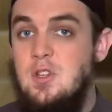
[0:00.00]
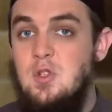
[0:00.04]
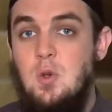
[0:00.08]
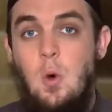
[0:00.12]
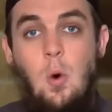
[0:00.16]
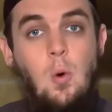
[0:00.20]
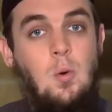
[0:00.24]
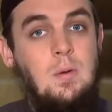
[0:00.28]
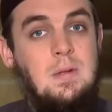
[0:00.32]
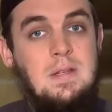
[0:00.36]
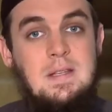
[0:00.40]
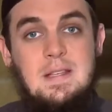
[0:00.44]
his
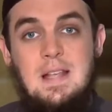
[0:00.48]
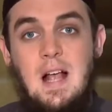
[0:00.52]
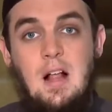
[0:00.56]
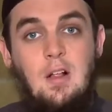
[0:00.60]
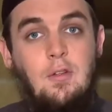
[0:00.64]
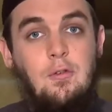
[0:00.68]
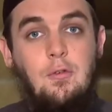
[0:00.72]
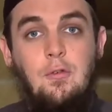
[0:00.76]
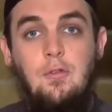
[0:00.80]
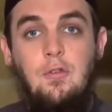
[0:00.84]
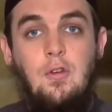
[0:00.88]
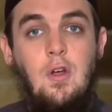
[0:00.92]
own
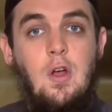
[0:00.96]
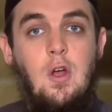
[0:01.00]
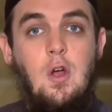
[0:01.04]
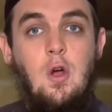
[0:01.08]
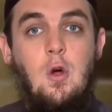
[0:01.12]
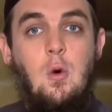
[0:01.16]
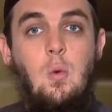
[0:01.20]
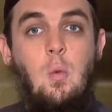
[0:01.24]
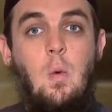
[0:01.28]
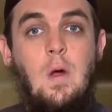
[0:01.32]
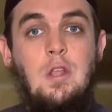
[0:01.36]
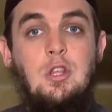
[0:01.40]
self.
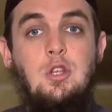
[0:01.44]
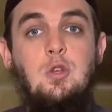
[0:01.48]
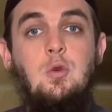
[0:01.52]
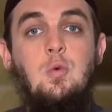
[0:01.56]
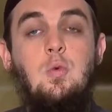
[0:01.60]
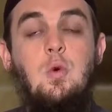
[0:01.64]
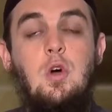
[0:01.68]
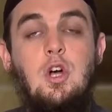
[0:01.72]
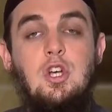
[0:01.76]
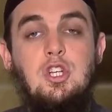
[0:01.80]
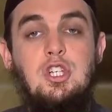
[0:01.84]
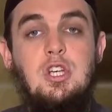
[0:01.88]
When you
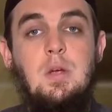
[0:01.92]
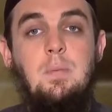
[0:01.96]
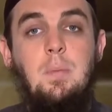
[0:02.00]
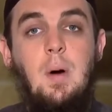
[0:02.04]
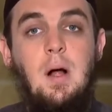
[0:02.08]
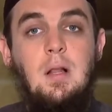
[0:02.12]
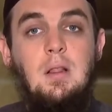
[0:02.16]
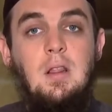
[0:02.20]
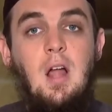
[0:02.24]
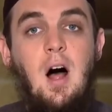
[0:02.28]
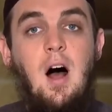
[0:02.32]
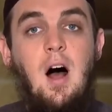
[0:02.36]
worship
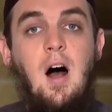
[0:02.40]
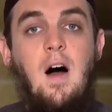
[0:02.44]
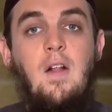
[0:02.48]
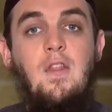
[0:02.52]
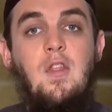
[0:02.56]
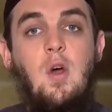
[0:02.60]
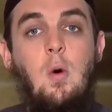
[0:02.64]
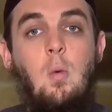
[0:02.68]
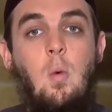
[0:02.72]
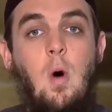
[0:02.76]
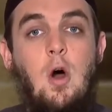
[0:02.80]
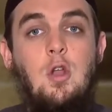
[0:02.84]
Allah,
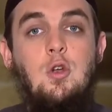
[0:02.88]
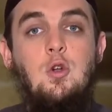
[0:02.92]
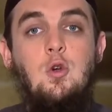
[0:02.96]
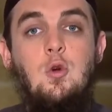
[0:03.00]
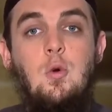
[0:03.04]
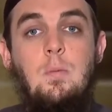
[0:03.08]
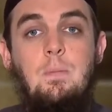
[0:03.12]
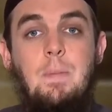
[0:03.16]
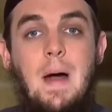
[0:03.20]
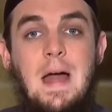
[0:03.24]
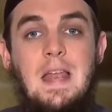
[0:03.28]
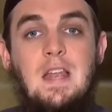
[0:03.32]
the one who
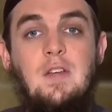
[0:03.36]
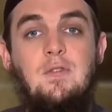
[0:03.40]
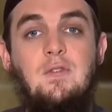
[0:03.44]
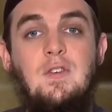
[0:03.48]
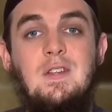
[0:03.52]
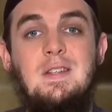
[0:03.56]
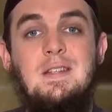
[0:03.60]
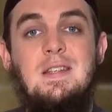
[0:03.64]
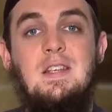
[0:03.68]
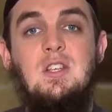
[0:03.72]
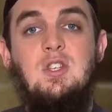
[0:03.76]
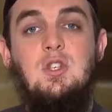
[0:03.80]

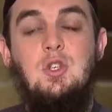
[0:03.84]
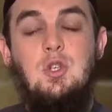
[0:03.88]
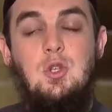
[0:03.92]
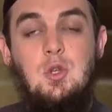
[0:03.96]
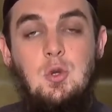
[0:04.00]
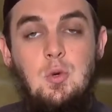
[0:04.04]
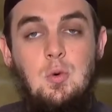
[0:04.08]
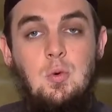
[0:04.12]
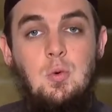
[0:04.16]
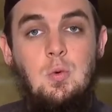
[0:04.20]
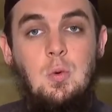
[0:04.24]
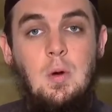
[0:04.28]
benefits is
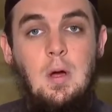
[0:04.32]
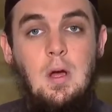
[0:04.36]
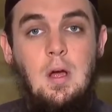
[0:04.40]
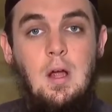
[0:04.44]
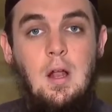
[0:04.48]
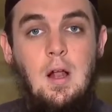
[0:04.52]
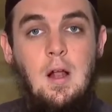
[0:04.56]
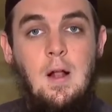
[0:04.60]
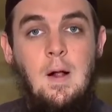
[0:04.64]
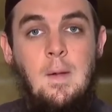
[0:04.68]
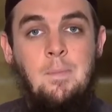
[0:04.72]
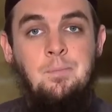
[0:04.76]
you.
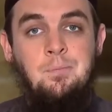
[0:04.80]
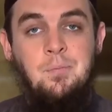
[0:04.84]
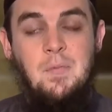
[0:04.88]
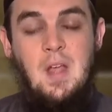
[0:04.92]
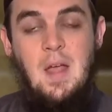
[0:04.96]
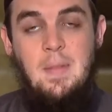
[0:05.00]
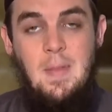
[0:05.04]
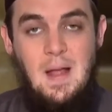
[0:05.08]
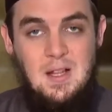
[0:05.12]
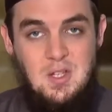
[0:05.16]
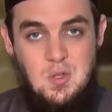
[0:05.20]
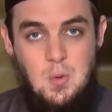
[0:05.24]

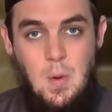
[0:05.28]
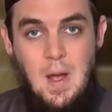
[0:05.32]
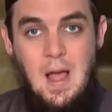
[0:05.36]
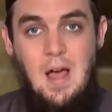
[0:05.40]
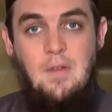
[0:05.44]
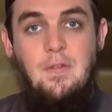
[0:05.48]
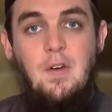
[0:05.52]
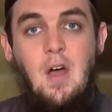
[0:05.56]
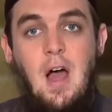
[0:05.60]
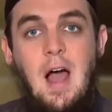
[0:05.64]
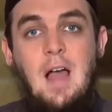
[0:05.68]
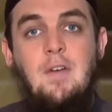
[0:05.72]
And that's why
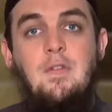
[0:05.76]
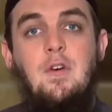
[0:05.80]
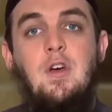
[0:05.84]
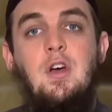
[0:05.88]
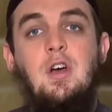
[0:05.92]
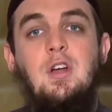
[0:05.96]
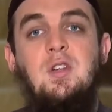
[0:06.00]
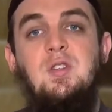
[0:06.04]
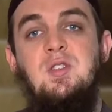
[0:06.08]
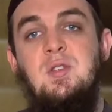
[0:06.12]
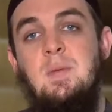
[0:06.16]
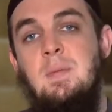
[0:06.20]
I've
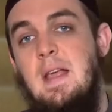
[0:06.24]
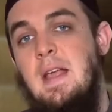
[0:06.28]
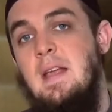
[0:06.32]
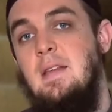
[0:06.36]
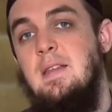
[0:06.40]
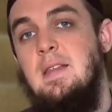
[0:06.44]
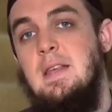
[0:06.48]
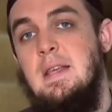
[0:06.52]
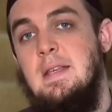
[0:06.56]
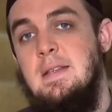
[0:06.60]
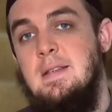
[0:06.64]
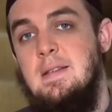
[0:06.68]
heard some
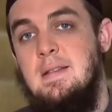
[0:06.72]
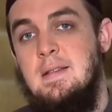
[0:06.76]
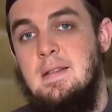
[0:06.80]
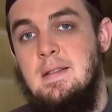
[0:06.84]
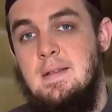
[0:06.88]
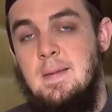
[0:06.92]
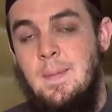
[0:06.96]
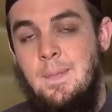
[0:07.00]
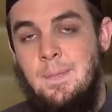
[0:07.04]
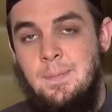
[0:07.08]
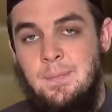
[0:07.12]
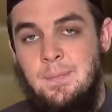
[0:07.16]
atheists